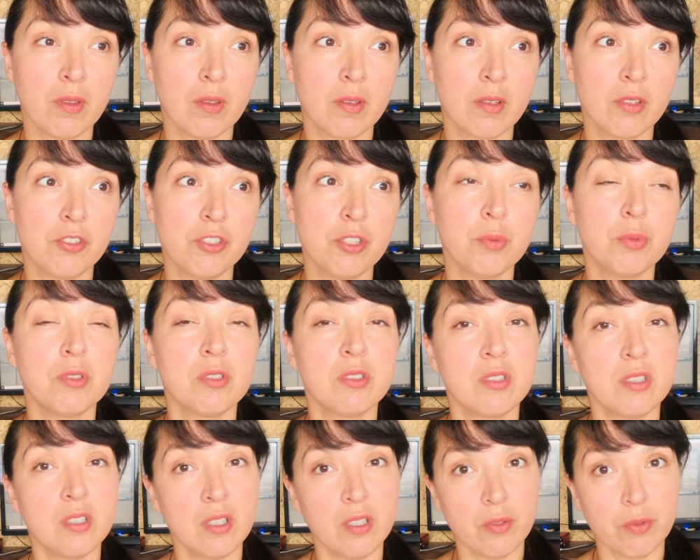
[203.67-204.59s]
she was
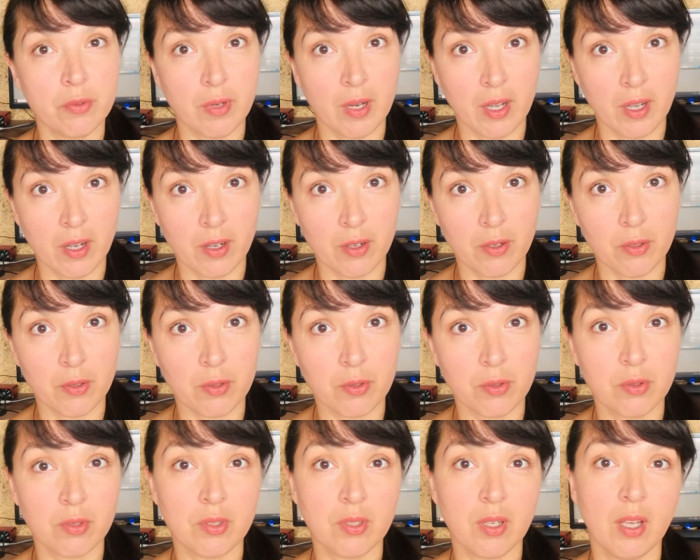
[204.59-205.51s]
still
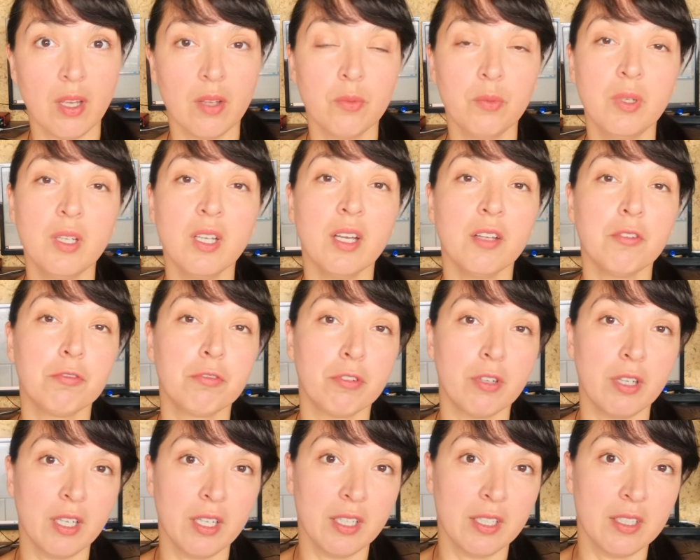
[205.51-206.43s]
around, and we got
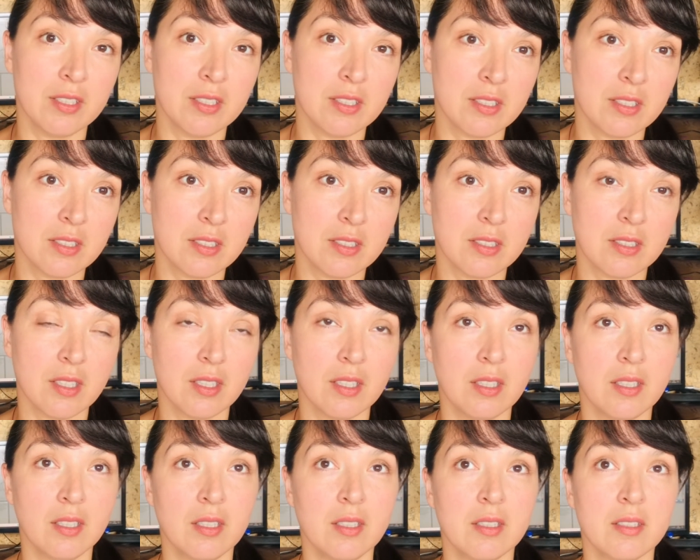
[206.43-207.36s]
friends,
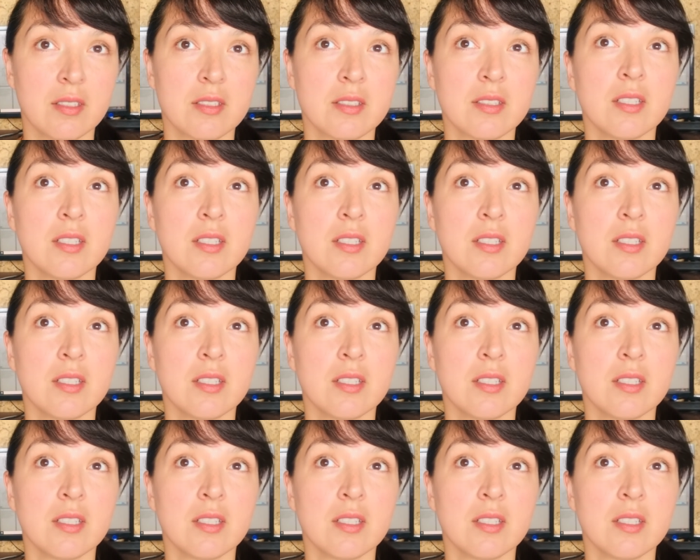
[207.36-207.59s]
and